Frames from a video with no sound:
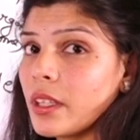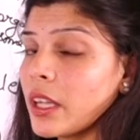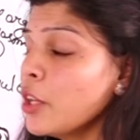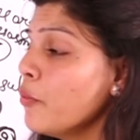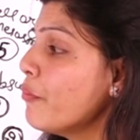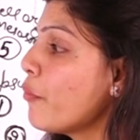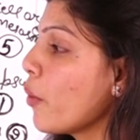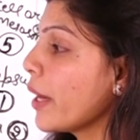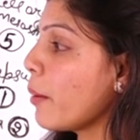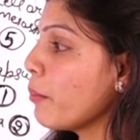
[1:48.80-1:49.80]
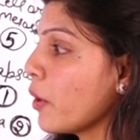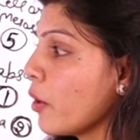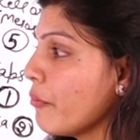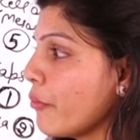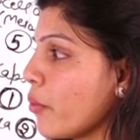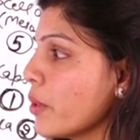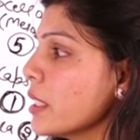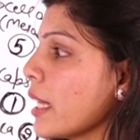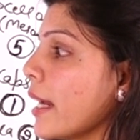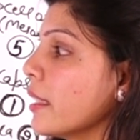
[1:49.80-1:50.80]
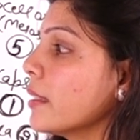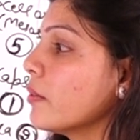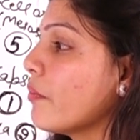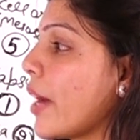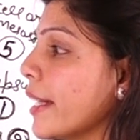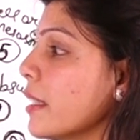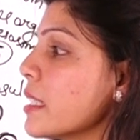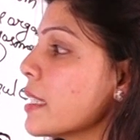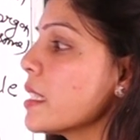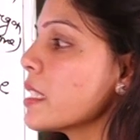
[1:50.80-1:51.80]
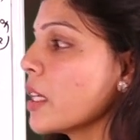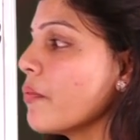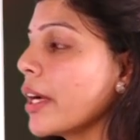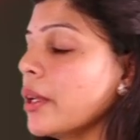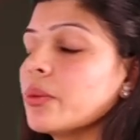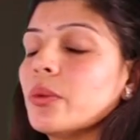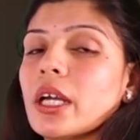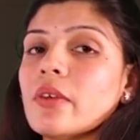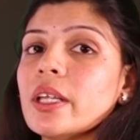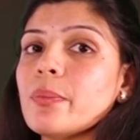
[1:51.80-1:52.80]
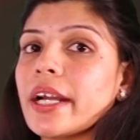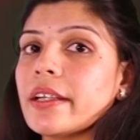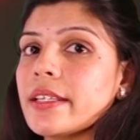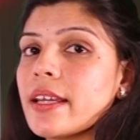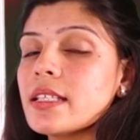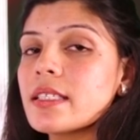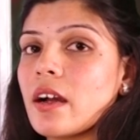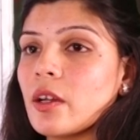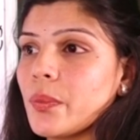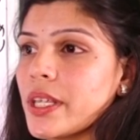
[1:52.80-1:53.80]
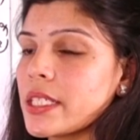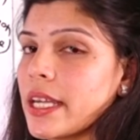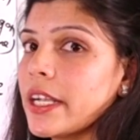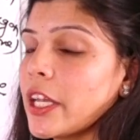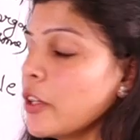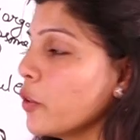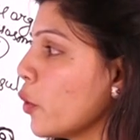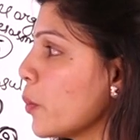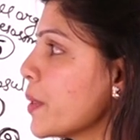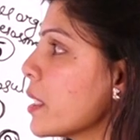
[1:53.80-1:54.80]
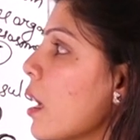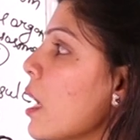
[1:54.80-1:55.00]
in number of 4, and final is the staphylococci when bacteria are present in groups.